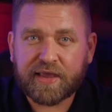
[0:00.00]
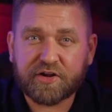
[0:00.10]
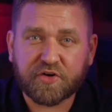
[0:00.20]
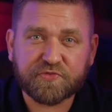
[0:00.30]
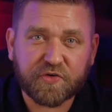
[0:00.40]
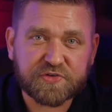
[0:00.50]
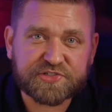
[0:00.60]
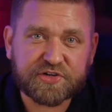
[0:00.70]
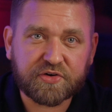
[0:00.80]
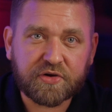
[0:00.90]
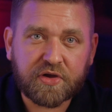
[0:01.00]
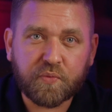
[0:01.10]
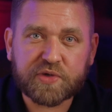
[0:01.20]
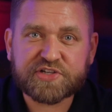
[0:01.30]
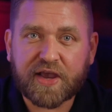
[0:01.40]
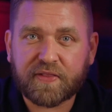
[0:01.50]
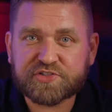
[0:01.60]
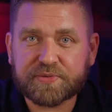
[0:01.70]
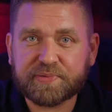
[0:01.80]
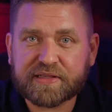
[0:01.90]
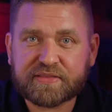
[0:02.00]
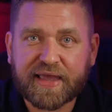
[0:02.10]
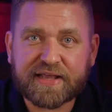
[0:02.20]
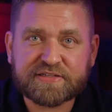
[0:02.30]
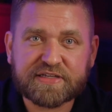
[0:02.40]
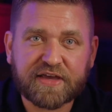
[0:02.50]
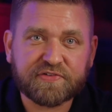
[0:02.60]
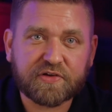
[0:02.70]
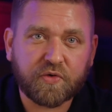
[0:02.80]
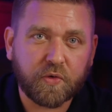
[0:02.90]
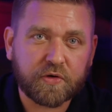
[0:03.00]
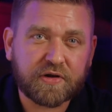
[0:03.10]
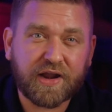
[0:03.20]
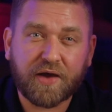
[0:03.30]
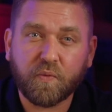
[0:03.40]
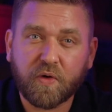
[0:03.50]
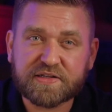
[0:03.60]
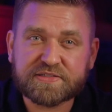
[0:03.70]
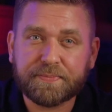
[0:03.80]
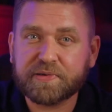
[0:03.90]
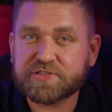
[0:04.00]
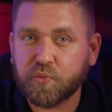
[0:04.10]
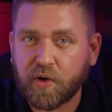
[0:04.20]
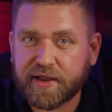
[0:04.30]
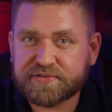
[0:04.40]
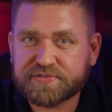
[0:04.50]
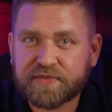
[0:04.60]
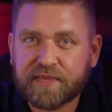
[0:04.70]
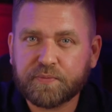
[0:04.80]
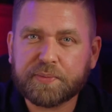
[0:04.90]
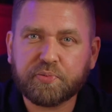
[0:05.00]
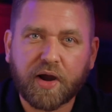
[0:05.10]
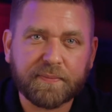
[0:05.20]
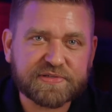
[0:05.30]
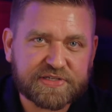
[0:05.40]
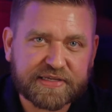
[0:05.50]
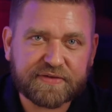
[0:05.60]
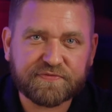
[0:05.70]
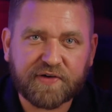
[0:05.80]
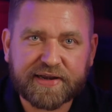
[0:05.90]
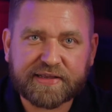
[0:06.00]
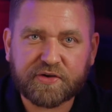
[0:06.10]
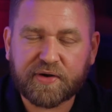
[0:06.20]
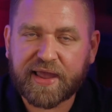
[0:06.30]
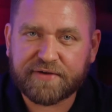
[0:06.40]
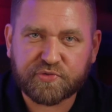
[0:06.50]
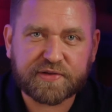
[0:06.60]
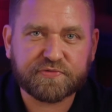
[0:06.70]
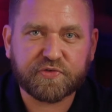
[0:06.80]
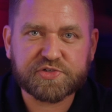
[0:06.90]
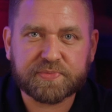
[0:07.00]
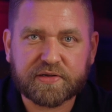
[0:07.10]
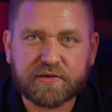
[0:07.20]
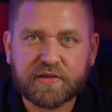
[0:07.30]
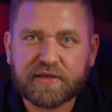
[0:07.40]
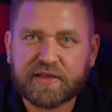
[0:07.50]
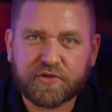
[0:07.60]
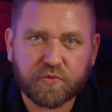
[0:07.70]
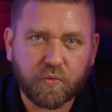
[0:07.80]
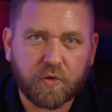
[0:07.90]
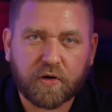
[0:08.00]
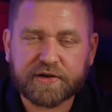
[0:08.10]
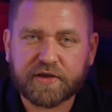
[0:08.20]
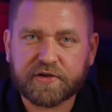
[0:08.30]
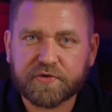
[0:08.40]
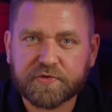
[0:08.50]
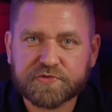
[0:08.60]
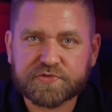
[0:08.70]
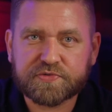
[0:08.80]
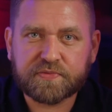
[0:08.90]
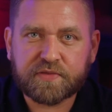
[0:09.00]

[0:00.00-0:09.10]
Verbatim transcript: In our first year, we challenged and beat the ATF in court not once, but twice. And we promise to keep fighting their every infringement in their war on gun owners.